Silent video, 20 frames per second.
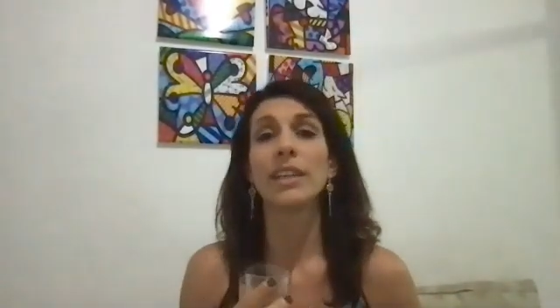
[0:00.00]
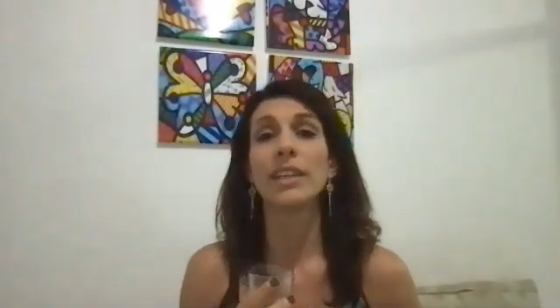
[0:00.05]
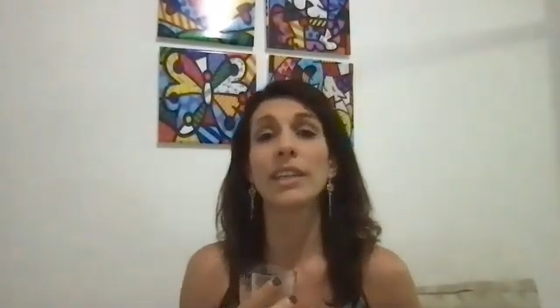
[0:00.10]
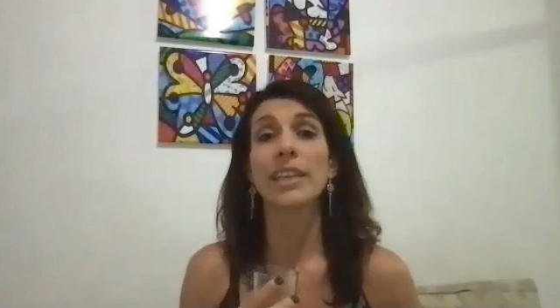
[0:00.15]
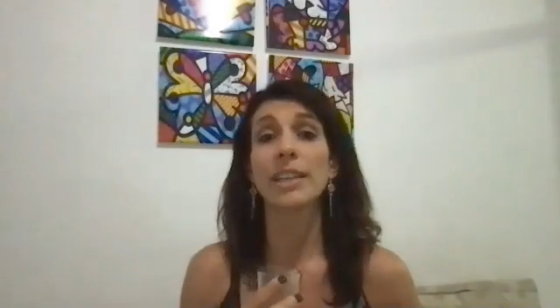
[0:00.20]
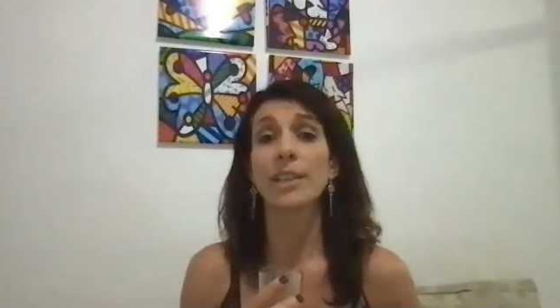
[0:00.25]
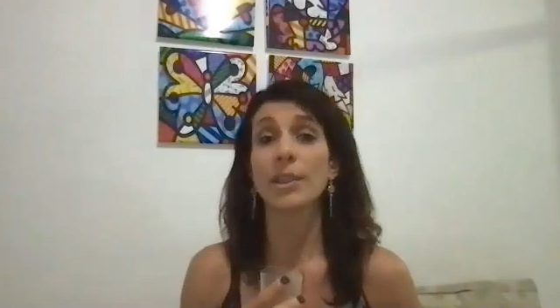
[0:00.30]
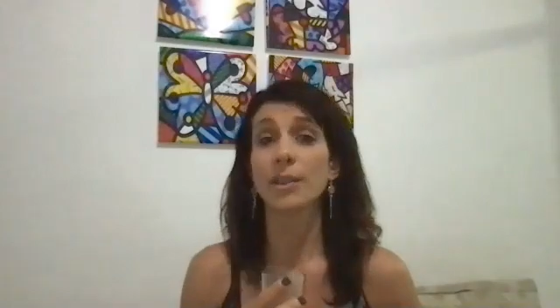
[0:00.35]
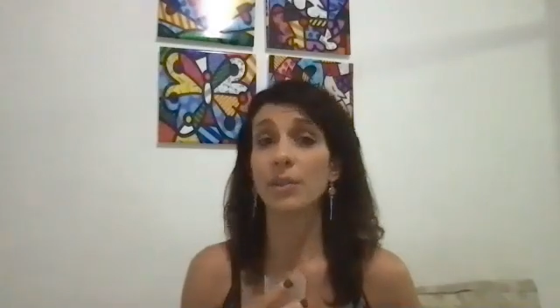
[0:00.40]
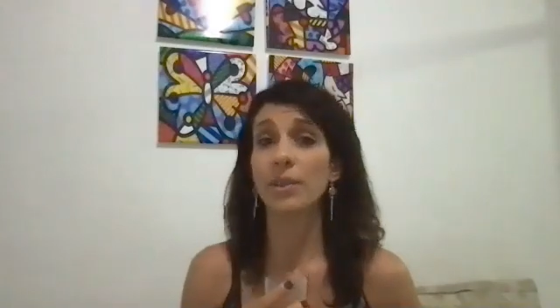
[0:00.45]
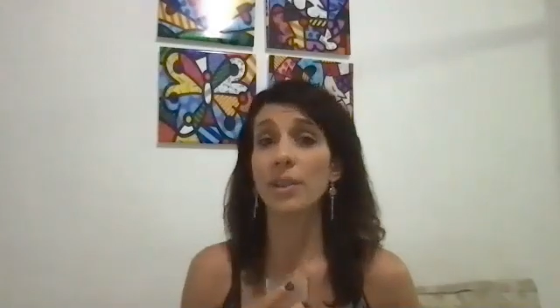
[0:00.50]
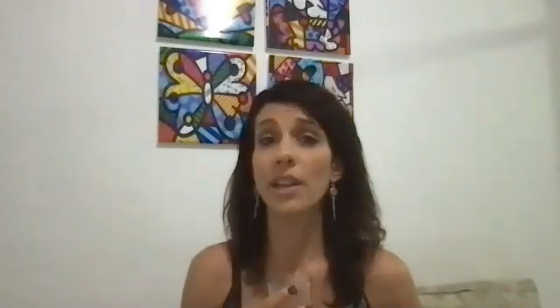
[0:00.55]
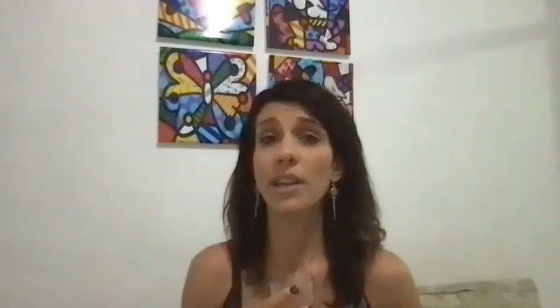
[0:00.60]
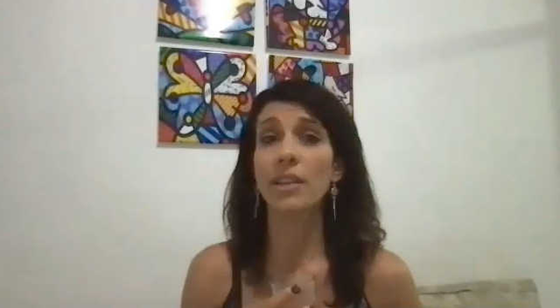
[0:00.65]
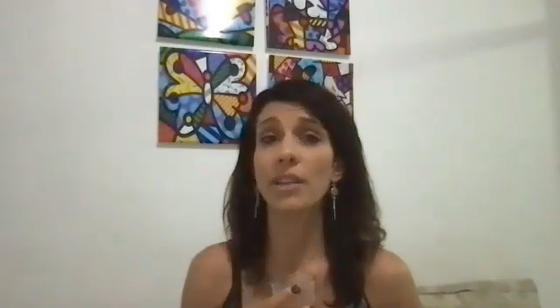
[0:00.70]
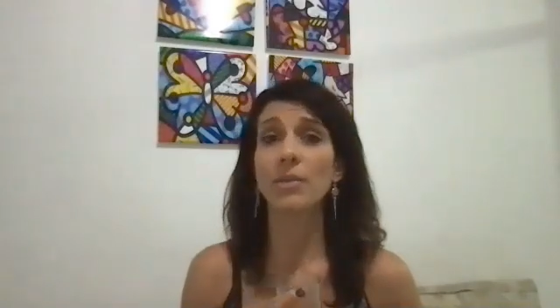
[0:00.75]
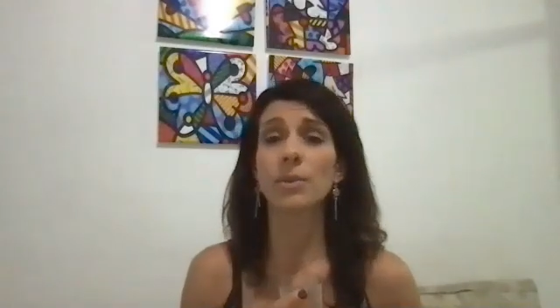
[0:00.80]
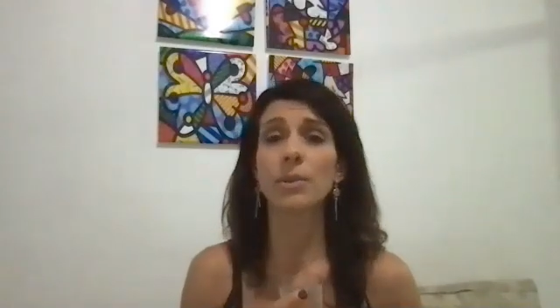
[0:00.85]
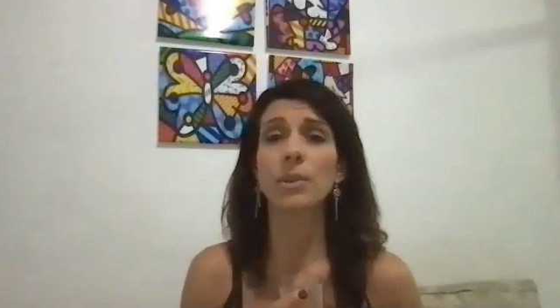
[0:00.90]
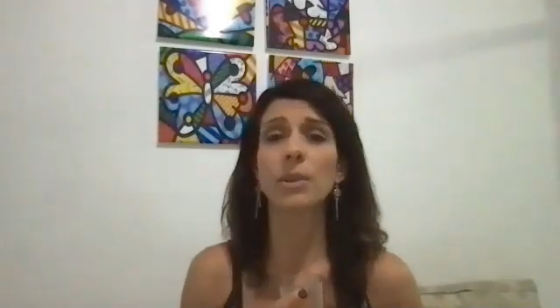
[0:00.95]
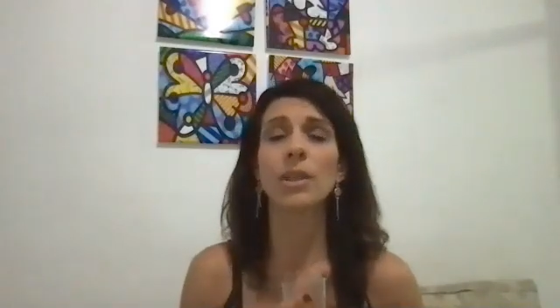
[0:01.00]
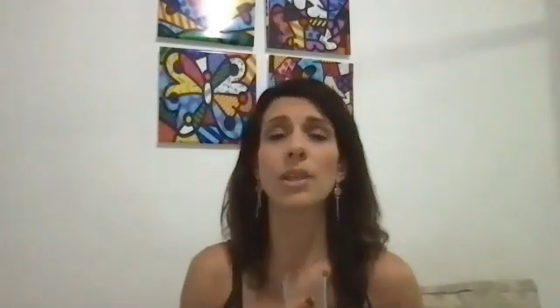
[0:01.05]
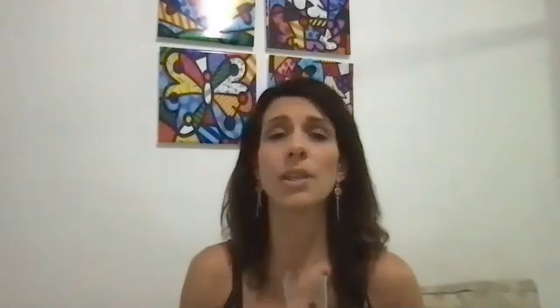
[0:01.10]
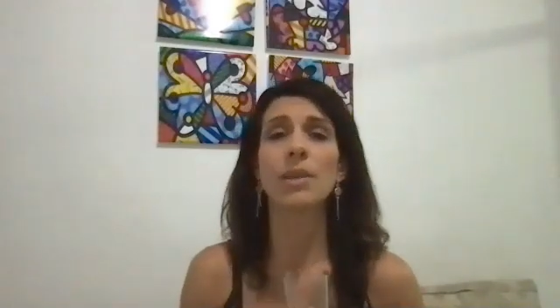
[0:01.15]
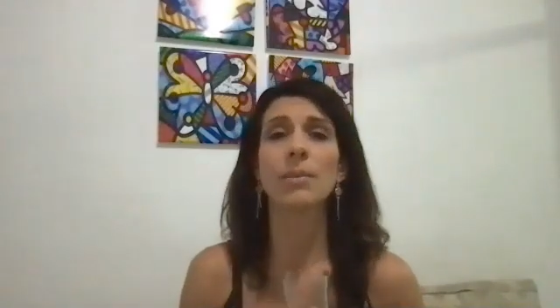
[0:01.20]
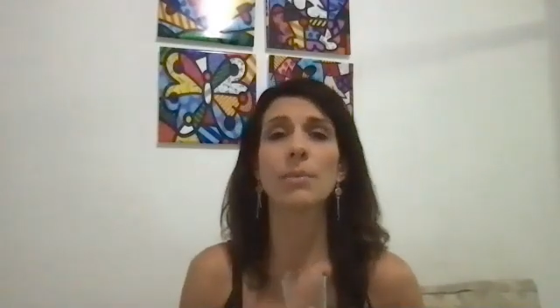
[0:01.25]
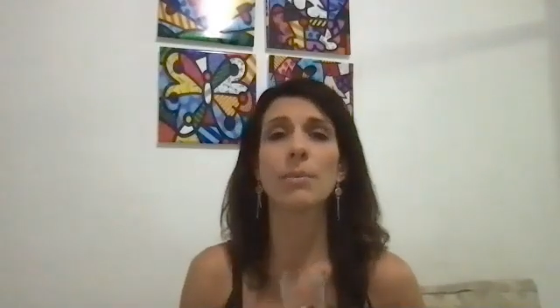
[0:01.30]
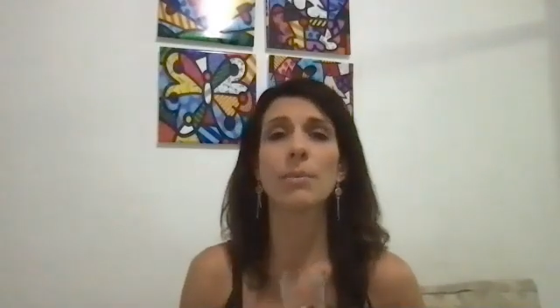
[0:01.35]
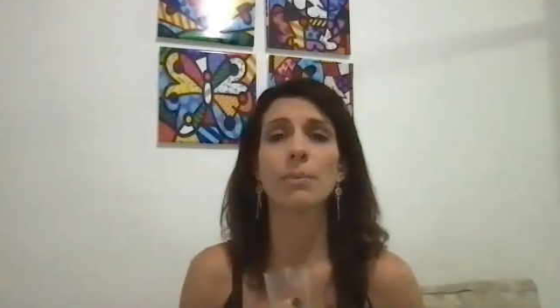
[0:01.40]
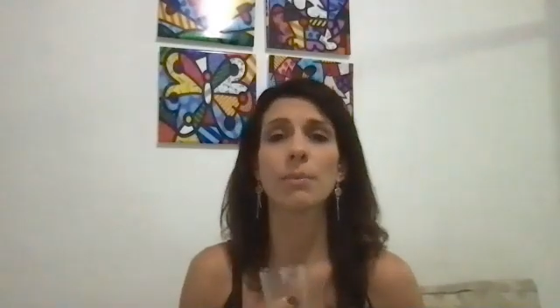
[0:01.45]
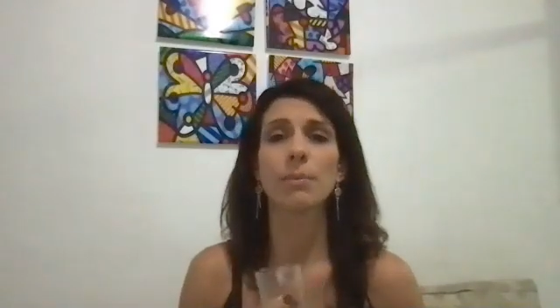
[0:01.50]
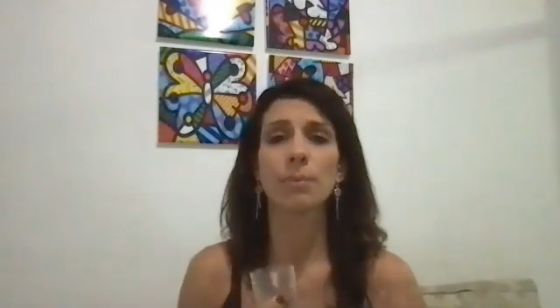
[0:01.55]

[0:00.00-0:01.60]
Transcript: can create really